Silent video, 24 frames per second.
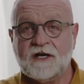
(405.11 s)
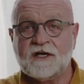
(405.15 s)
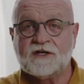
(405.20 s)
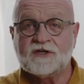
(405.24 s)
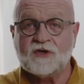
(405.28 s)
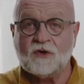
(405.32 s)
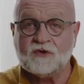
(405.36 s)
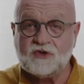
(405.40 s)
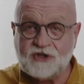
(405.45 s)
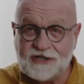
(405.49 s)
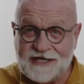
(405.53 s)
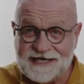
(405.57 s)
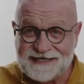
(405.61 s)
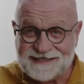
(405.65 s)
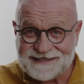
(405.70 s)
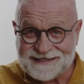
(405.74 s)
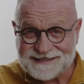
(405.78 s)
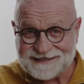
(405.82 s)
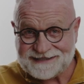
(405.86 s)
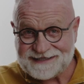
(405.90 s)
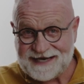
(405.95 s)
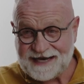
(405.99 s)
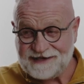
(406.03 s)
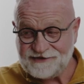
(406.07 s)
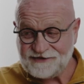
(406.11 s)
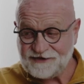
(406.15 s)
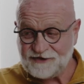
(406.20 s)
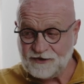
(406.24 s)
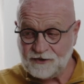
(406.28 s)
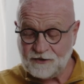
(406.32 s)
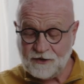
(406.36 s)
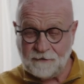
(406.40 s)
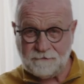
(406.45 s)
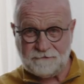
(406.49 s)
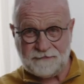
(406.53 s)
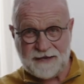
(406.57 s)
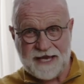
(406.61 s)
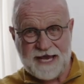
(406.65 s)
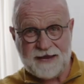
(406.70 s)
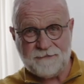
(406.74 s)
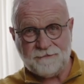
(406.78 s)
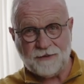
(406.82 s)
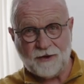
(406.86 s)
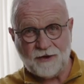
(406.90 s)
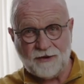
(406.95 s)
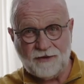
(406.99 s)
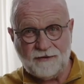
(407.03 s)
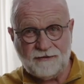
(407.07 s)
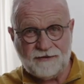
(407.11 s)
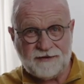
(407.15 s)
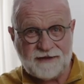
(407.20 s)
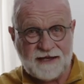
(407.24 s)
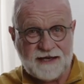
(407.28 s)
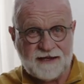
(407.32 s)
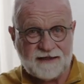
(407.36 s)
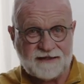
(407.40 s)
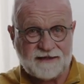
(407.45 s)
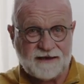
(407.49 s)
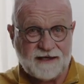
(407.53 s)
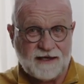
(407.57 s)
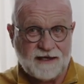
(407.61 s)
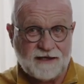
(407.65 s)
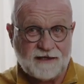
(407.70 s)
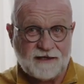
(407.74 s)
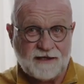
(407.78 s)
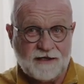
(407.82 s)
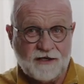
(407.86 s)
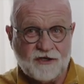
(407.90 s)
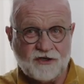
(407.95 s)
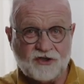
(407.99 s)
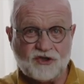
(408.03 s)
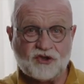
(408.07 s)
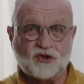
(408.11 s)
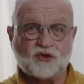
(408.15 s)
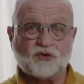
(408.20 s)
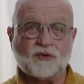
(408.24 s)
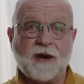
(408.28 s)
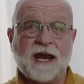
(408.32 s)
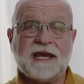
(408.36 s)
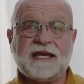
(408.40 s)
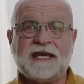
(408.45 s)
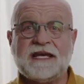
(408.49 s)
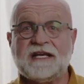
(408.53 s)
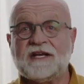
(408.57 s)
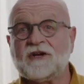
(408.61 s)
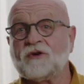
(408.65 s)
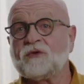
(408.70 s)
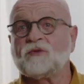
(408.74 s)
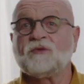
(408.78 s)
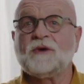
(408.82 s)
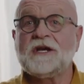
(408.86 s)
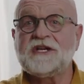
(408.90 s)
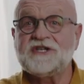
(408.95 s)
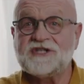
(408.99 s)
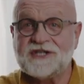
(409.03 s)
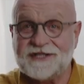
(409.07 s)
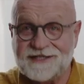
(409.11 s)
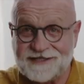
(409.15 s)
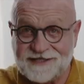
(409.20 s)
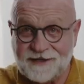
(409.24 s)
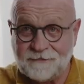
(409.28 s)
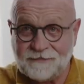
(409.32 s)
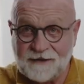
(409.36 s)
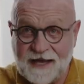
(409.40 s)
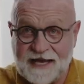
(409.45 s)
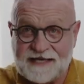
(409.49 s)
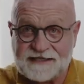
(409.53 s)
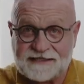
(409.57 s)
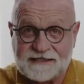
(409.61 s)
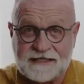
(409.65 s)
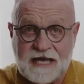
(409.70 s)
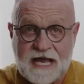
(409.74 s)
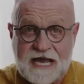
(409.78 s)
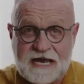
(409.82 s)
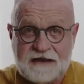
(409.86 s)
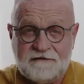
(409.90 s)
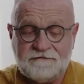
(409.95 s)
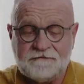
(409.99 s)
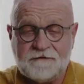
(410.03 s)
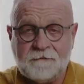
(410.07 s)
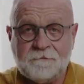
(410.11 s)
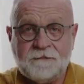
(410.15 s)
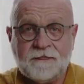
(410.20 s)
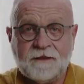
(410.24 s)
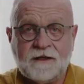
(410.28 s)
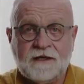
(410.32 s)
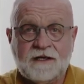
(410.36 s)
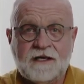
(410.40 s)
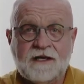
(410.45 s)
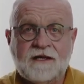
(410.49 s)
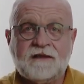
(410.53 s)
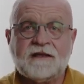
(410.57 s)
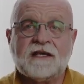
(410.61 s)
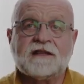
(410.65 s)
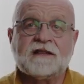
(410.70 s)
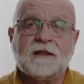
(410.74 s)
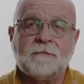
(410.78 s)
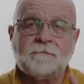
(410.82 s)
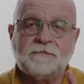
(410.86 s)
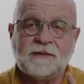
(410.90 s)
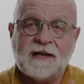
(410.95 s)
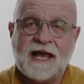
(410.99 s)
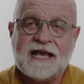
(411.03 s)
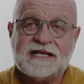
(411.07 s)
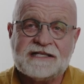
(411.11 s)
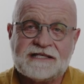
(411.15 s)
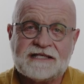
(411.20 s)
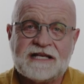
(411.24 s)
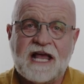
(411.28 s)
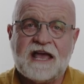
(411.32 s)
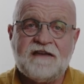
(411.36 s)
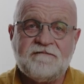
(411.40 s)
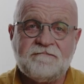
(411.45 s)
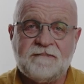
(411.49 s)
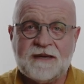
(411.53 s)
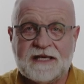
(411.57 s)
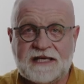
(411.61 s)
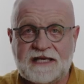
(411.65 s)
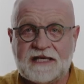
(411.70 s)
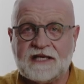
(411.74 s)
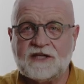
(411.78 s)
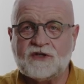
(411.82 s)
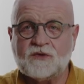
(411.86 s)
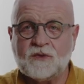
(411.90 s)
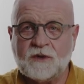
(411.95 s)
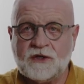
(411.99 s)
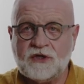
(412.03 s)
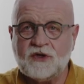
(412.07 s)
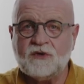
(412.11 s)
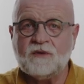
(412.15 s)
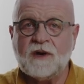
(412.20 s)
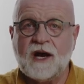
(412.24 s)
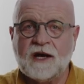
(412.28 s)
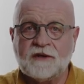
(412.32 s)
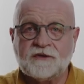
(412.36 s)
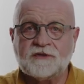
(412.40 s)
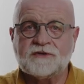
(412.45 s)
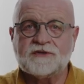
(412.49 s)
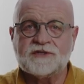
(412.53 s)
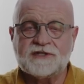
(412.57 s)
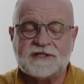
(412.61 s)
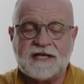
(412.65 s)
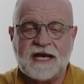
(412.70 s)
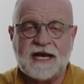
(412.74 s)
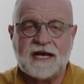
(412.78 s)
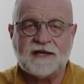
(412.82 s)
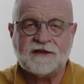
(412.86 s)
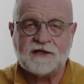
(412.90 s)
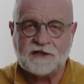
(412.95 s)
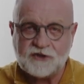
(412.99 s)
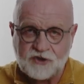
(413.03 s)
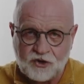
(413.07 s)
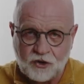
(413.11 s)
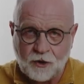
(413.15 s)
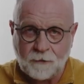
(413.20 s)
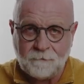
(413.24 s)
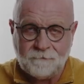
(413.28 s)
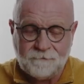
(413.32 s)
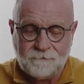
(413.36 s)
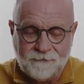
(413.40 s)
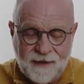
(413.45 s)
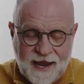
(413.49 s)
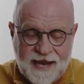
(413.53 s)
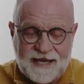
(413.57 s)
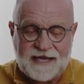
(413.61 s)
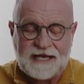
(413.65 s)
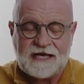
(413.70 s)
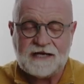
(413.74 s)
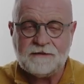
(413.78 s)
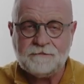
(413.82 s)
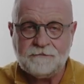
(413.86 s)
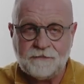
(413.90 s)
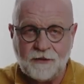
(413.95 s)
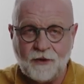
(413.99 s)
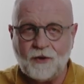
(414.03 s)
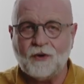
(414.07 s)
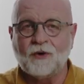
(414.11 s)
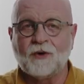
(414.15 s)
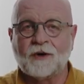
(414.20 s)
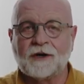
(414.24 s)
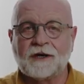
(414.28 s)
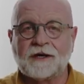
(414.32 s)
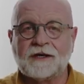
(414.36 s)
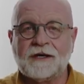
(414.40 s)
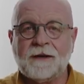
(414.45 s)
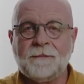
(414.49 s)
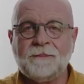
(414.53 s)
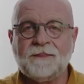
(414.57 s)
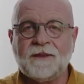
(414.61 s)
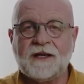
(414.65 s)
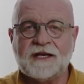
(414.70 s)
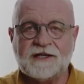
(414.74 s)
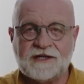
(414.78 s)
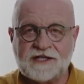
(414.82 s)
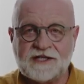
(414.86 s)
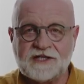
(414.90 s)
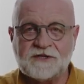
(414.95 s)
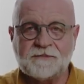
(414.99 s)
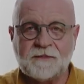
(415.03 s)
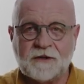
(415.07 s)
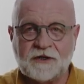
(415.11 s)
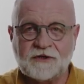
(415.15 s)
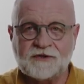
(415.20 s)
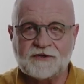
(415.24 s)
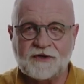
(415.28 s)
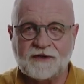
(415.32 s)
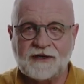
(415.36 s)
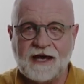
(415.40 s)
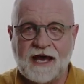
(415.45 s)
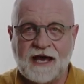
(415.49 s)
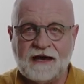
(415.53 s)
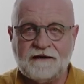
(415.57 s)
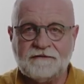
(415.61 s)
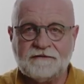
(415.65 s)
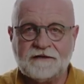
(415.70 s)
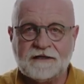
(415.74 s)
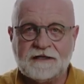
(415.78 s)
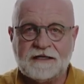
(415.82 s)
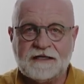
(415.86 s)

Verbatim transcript: So Jesus says to a people who think that striking it rich is the blessed life, that the blessed life begins when you understand that you're begging poor in the spiritual life.